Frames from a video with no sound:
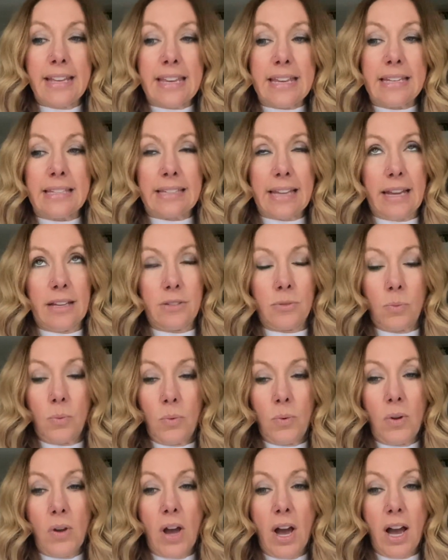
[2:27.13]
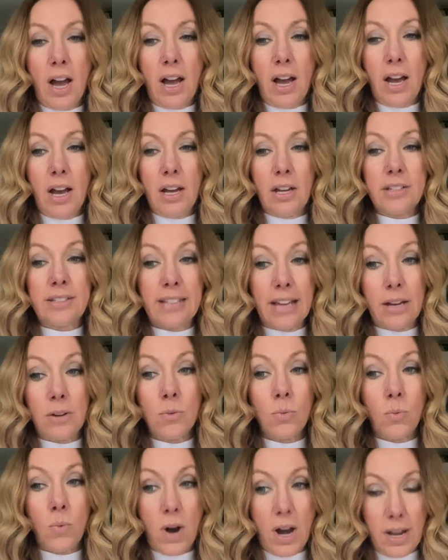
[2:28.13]
he says uh,
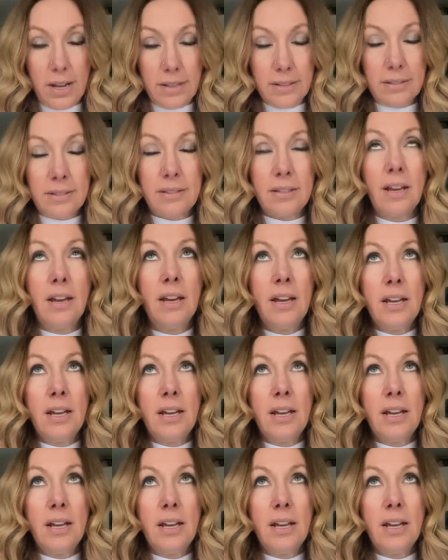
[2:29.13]
said was,